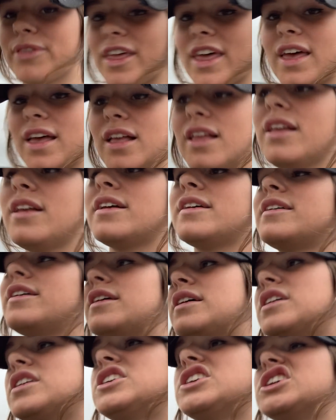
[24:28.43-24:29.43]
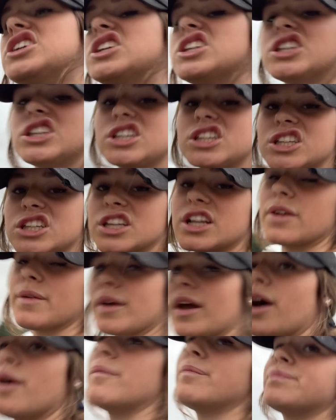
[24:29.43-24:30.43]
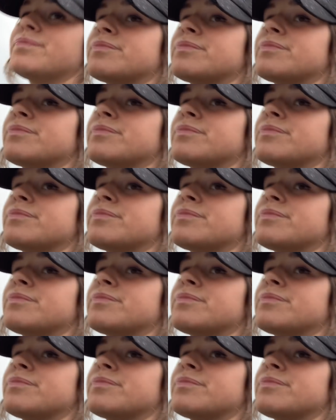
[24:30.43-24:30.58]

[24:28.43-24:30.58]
the hill. There we go.